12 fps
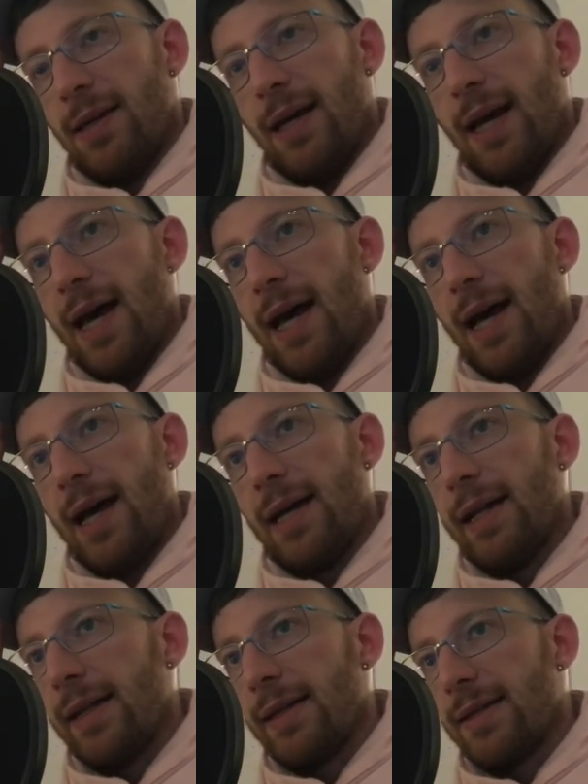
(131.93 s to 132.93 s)

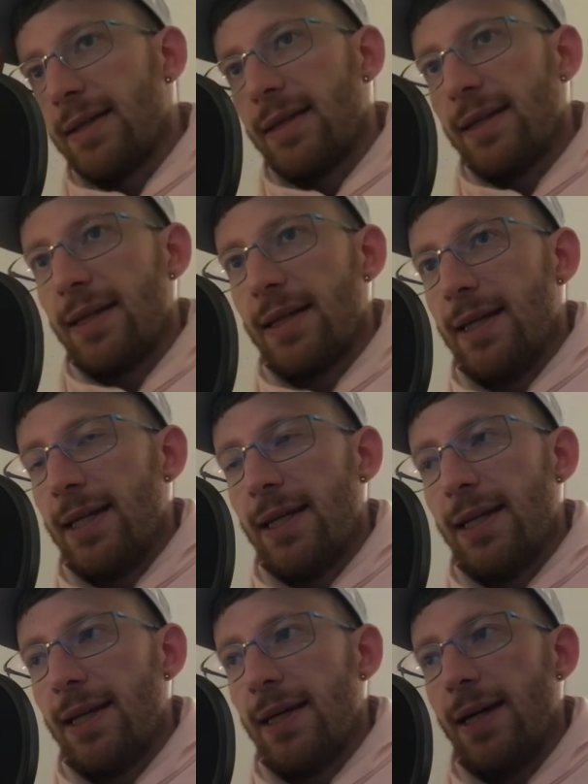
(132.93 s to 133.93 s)
And
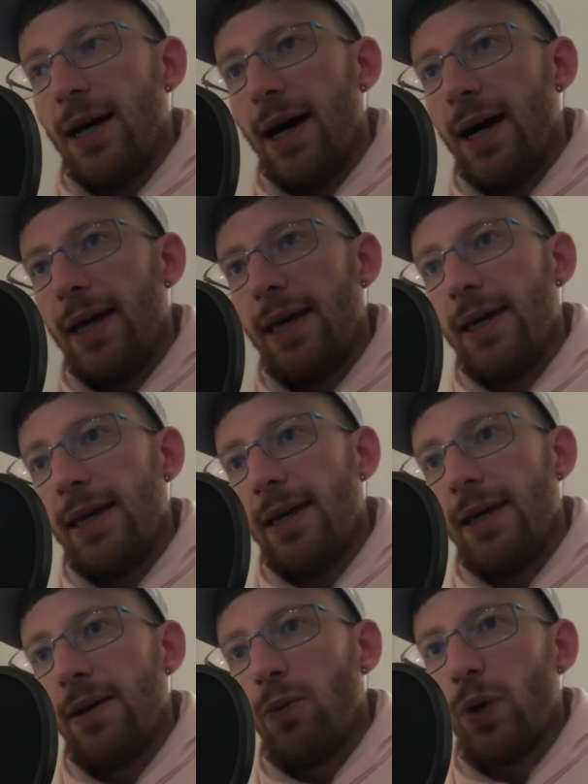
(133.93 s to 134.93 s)

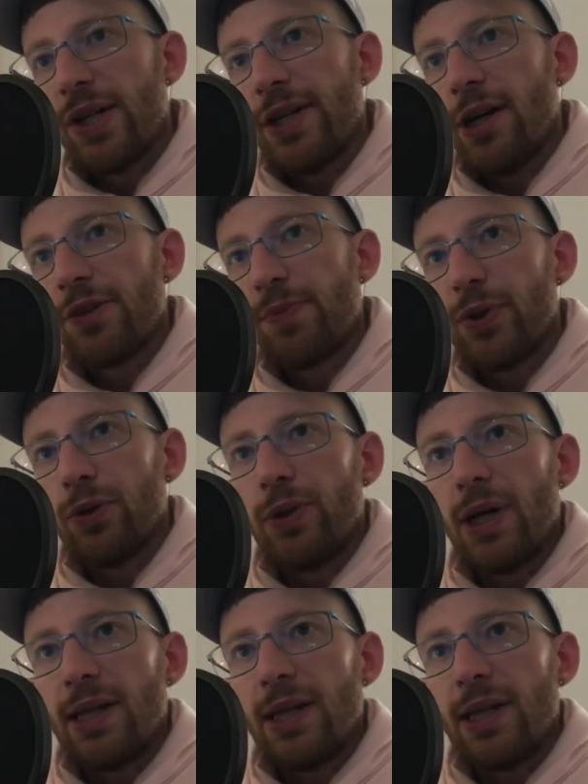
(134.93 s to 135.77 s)
I was in the hospital,